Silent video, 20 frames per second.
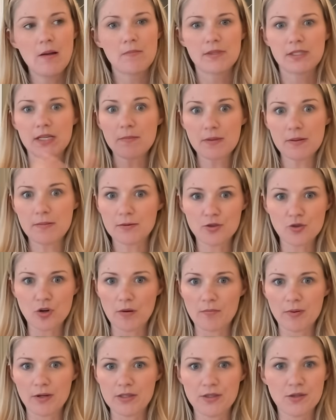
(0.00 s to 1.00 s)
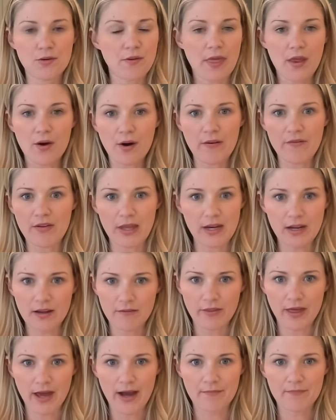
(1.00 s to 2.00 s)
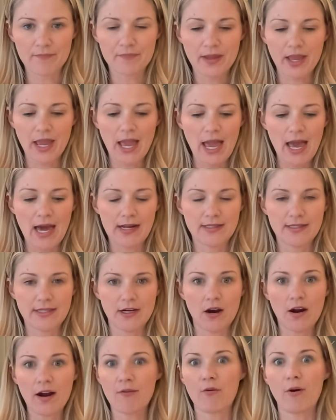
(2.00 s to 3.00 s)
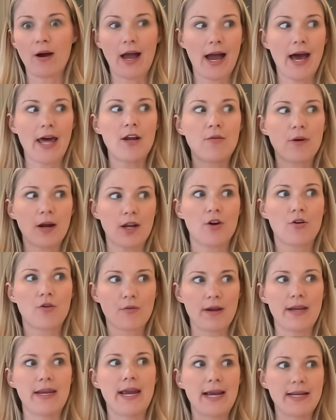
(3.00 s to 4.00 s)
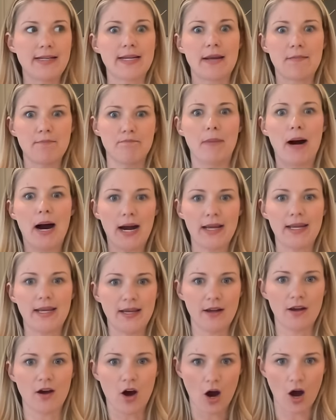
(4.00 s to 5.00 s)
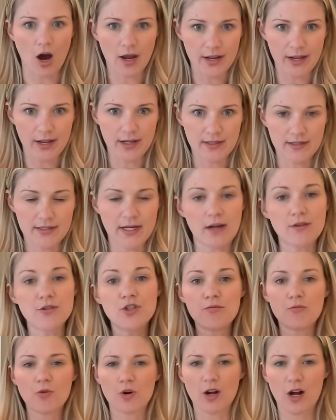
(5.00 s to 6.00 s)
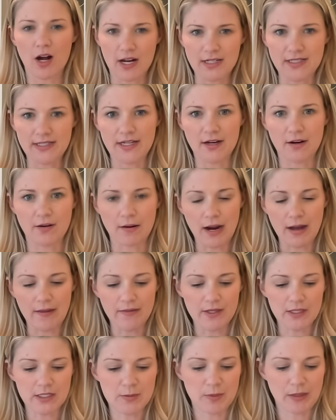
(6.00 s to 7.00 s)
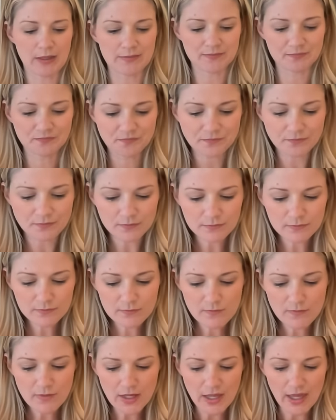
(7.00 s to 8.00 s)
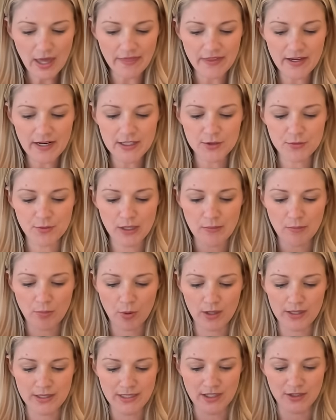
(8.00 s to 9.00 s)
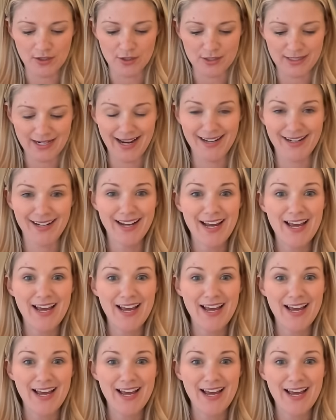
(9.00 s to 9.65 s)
But some people join print school and they don't have any of that. And it's like, all right, well, how do I create a buying audience? And I'll do more content around this, but I think it's really important to understand